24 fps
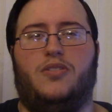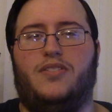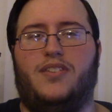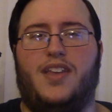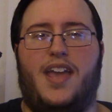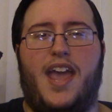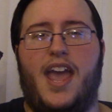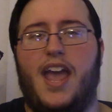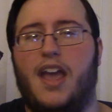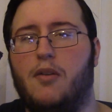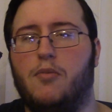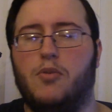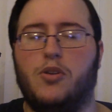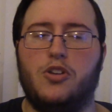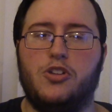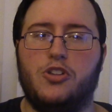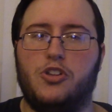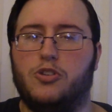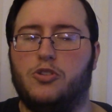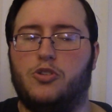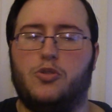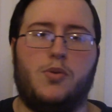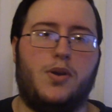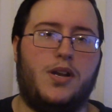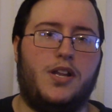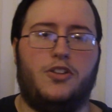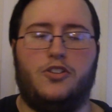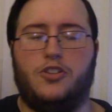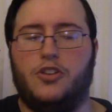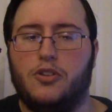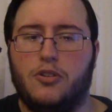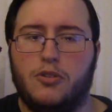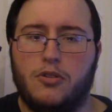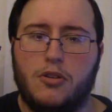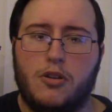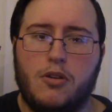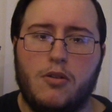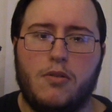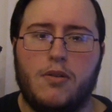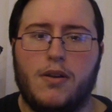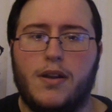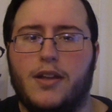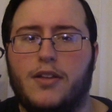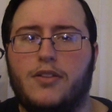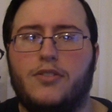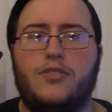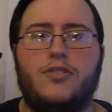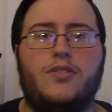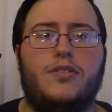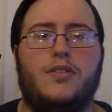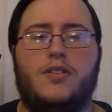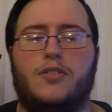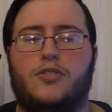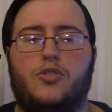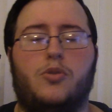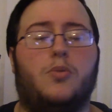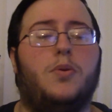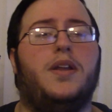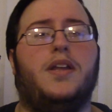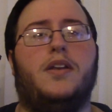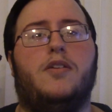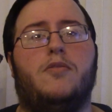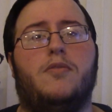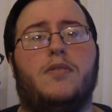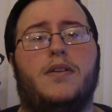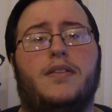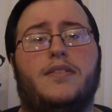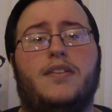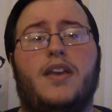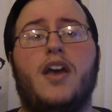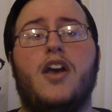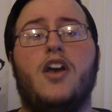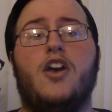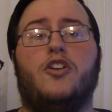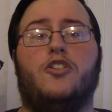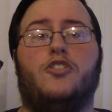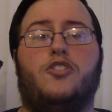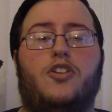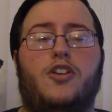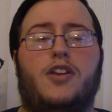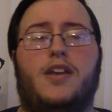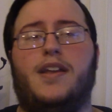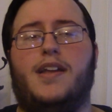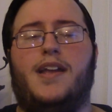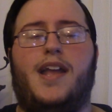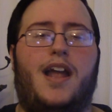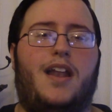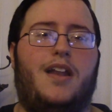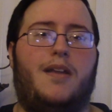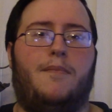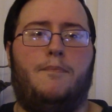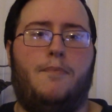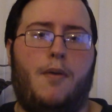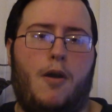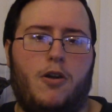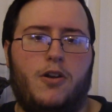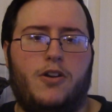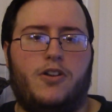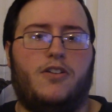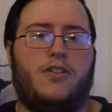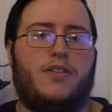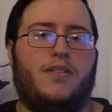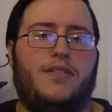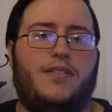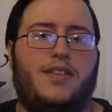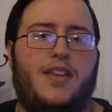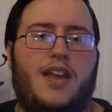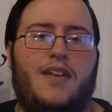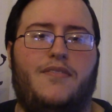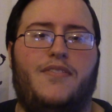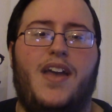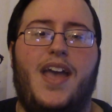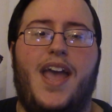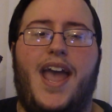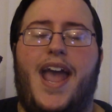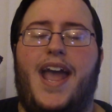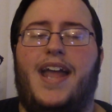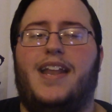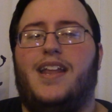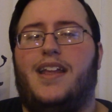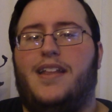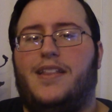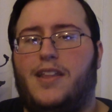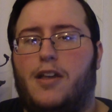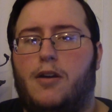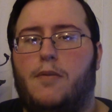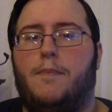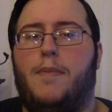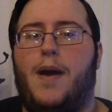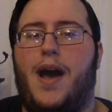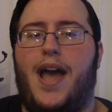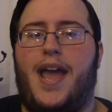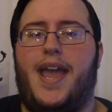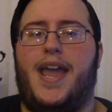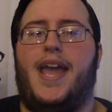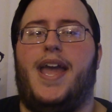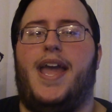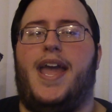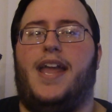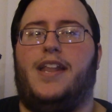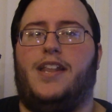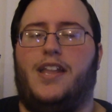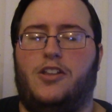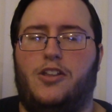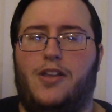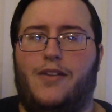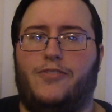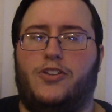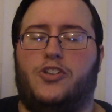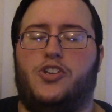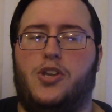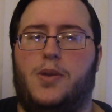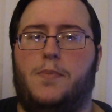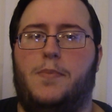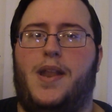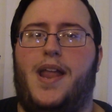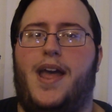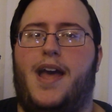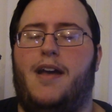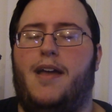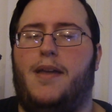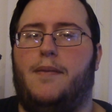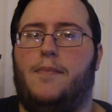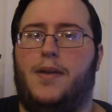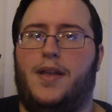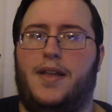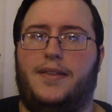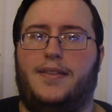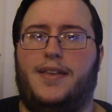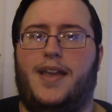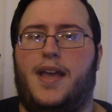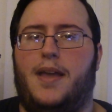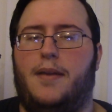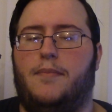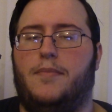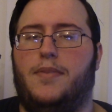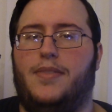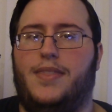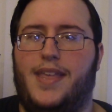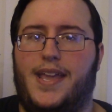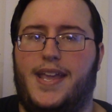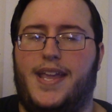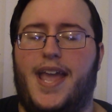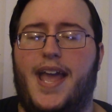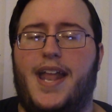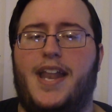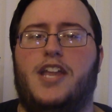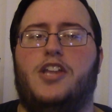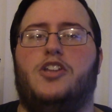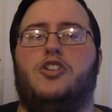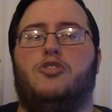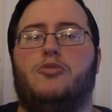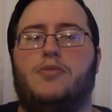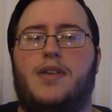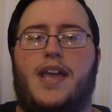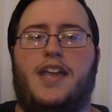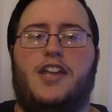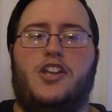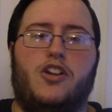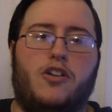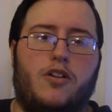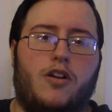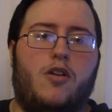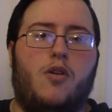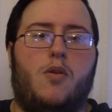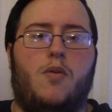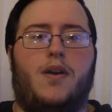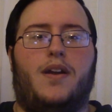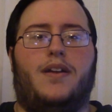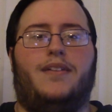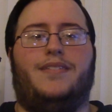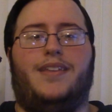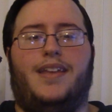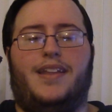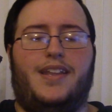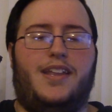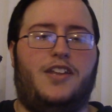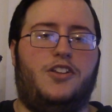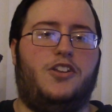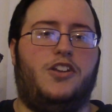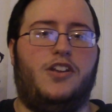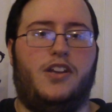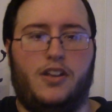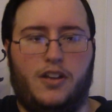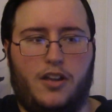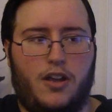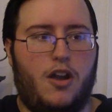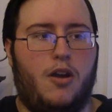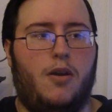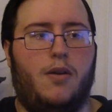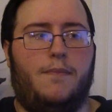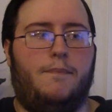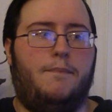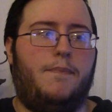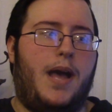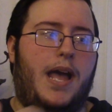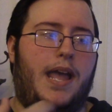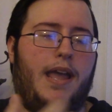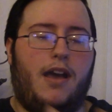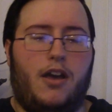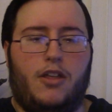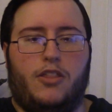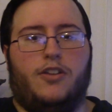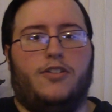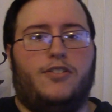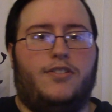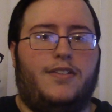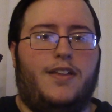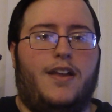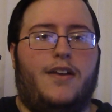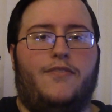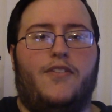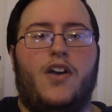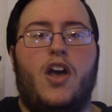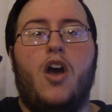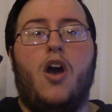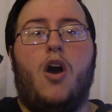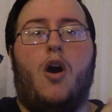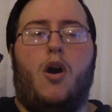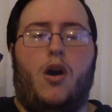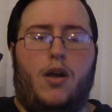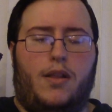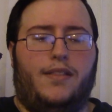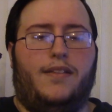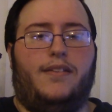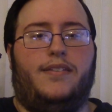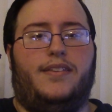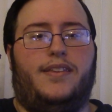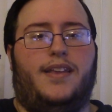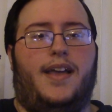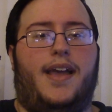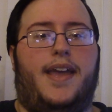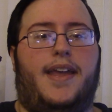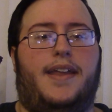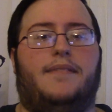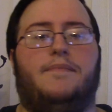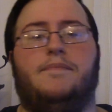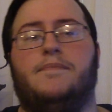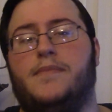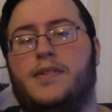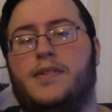and say, hey, will you do 22 coins, you know, 20 coins? So you can kind of barter and stuff and then they'll buy it and then you have to ship it out and by the time they get it, you get your coins and then you can go and buy other stuff on the site